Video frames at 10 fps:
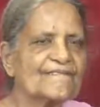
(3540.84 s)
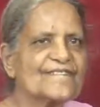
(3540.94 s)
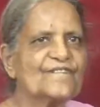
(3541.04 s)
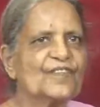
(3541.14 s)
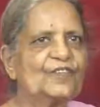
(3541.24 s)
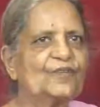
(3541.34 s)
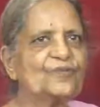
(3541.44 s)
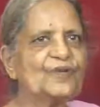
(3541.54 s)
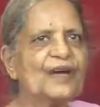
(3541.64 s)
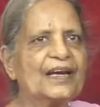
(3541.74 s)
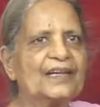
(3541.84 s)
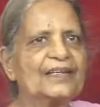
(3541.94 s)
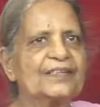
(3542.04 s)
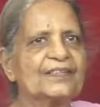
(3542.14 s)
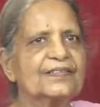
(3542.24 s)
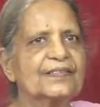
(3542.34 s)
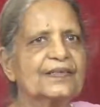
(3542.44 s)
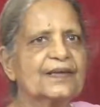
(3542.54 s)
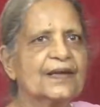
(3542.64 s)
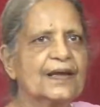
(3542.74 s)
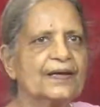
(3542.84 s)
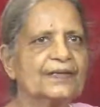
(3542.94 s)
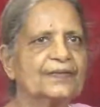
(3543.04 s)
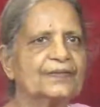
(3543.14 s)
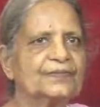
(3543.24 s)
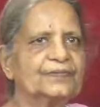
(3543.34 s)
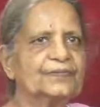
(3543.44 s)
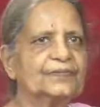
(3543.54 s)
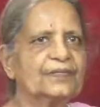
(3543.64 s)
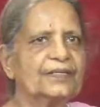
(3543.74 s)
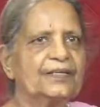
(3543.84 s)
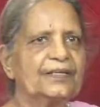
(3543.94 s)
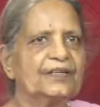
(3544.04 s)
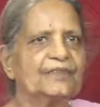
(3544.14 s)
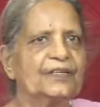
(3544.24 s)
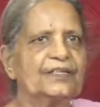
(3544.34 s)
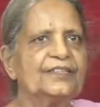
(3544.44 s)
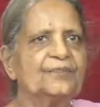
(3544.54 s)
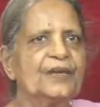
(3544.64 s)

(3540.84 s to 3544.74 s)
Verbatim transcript: with two garlands in her hand in our Indian